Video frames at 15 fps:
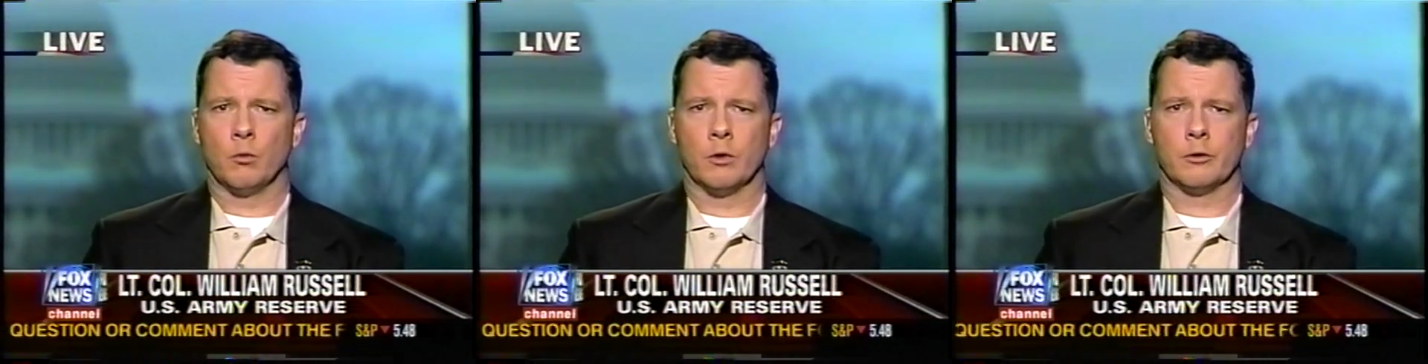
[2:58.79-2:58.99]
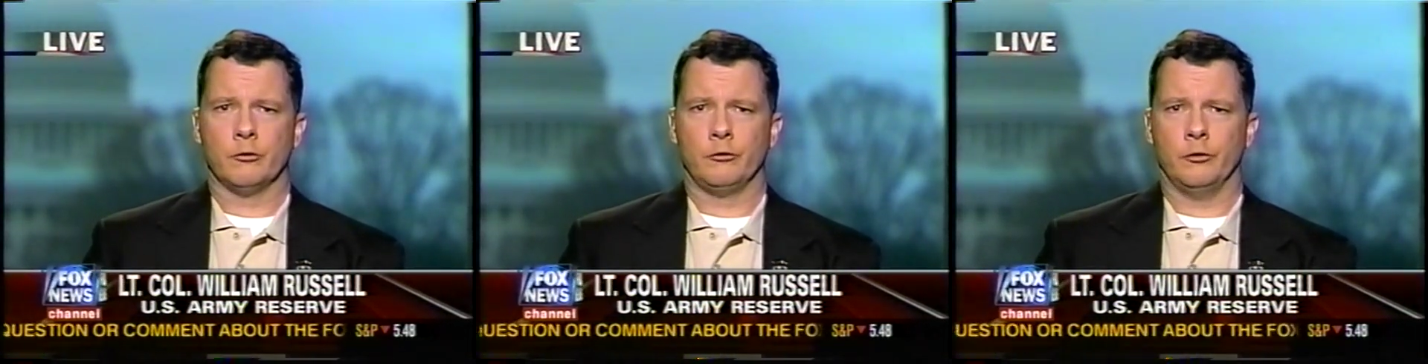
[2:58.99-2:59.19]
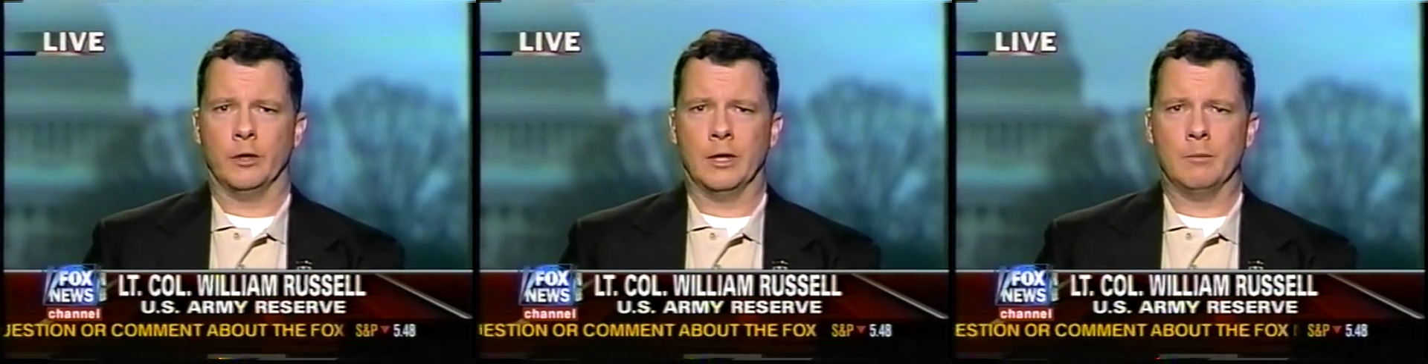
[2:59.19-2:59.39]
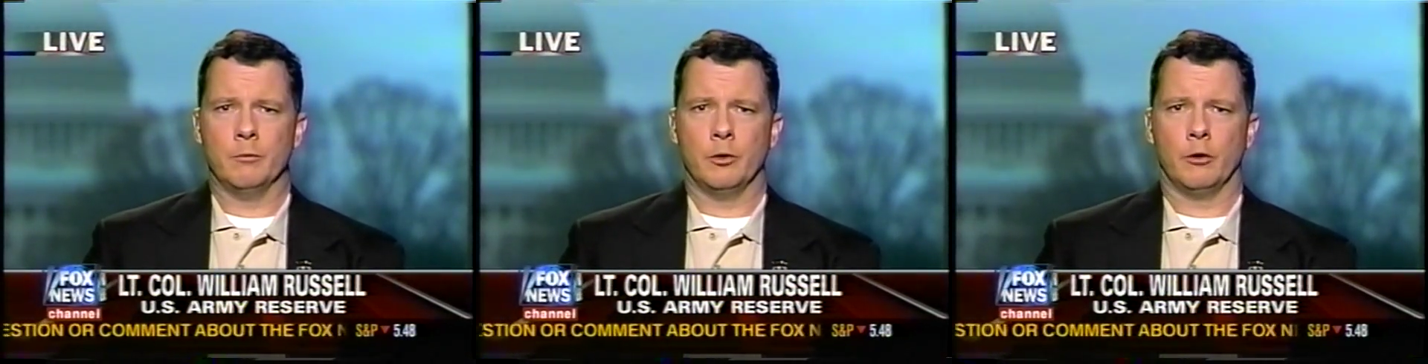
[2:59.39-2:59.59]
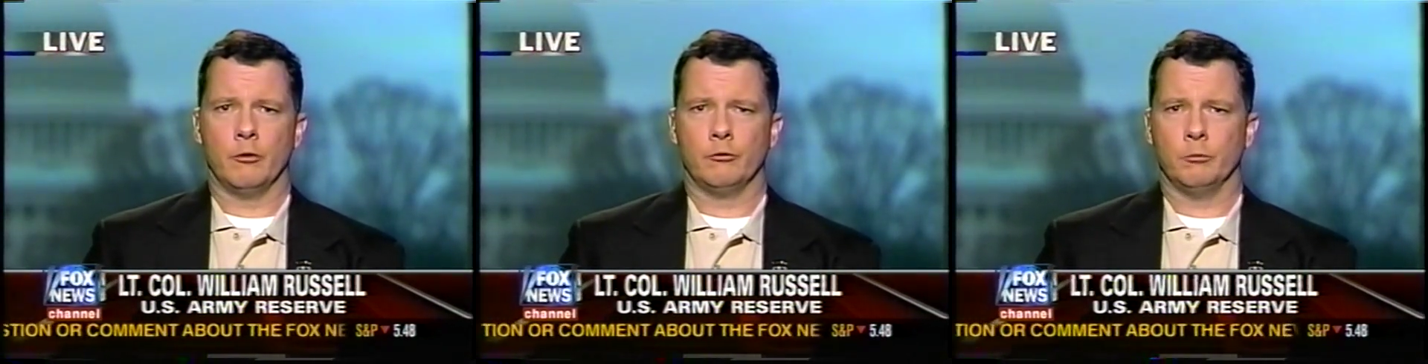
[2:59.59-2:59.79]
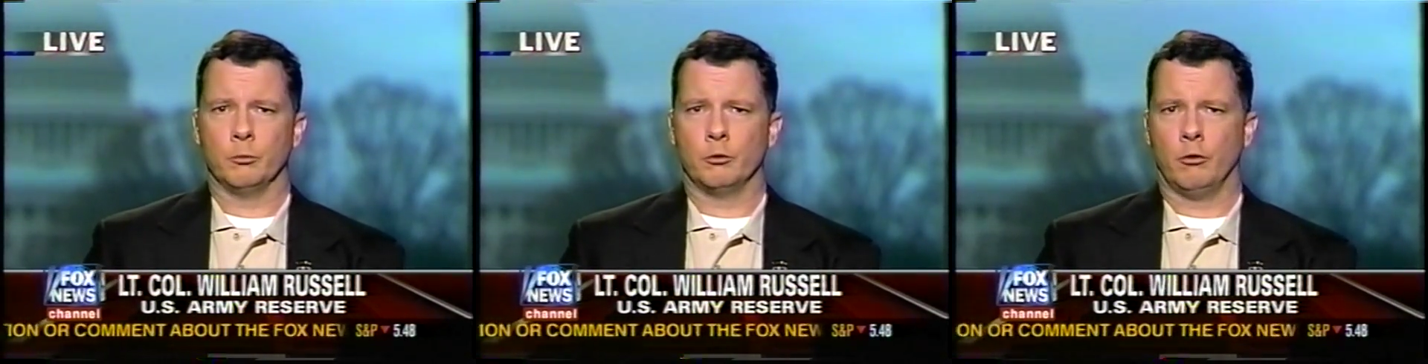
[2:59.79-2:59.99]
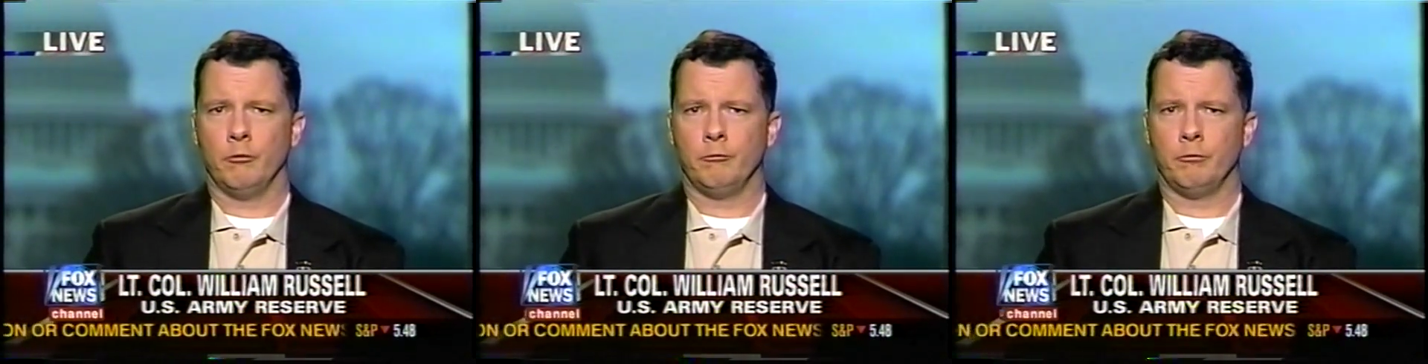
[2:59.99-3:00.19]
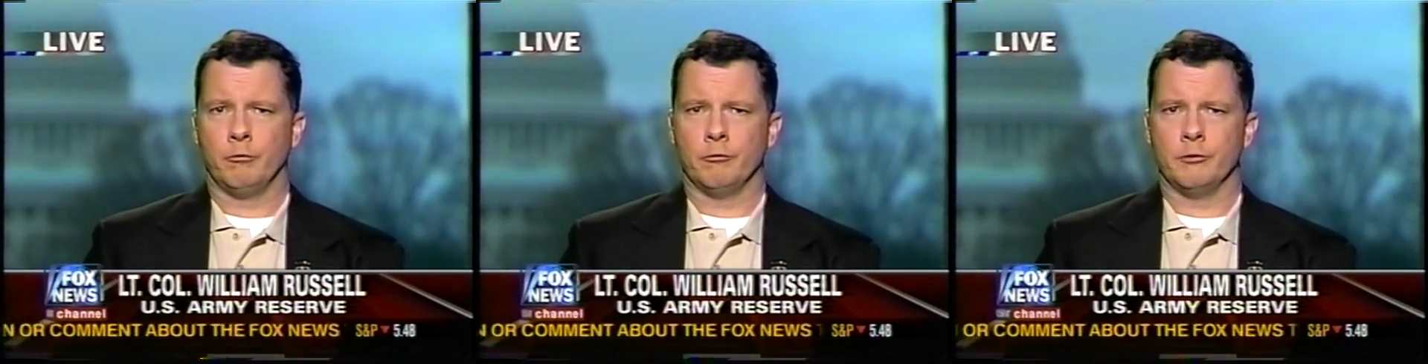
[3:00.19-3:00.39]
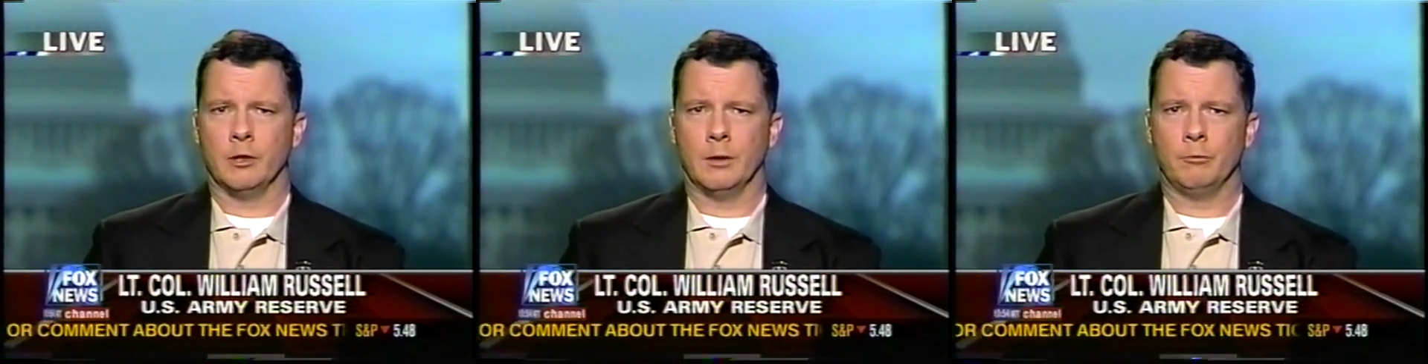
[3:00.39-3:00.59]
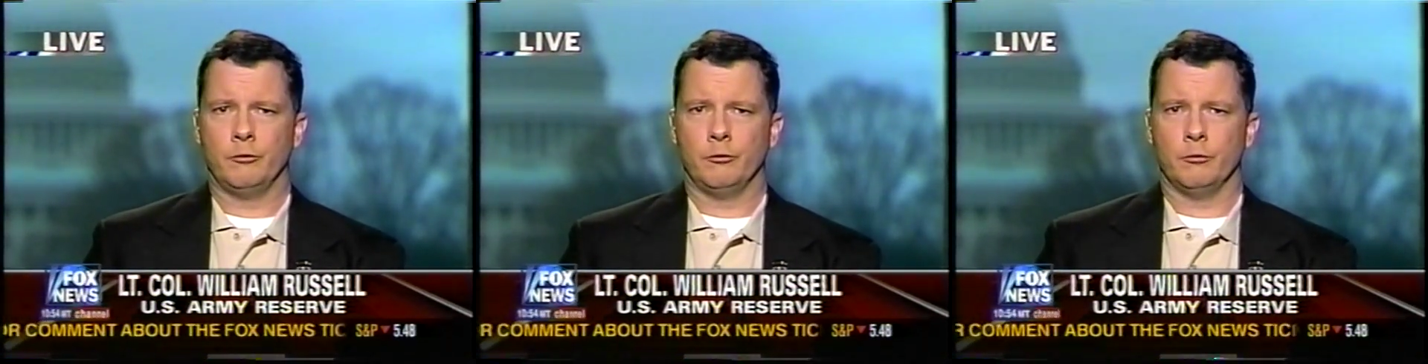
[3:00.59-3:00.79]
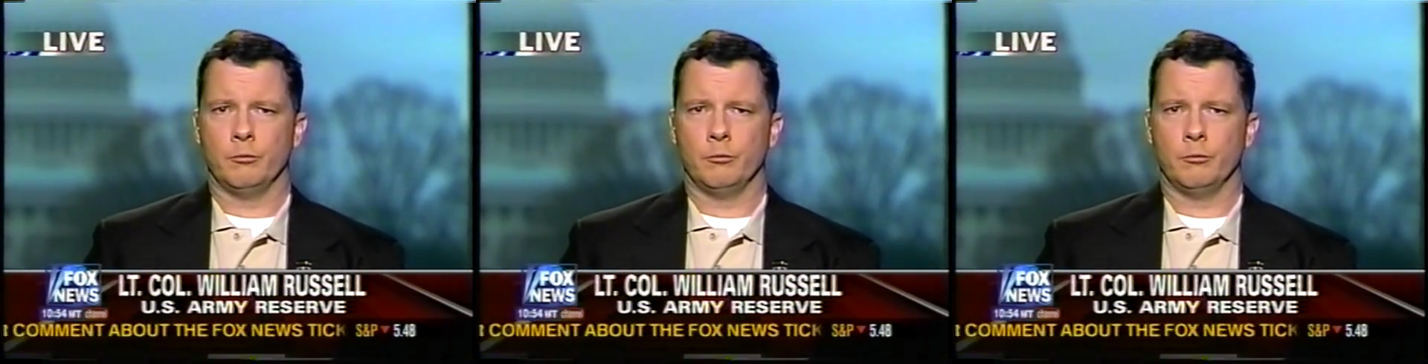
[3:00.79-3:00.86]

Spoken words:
work the same. There are some cultural jumps.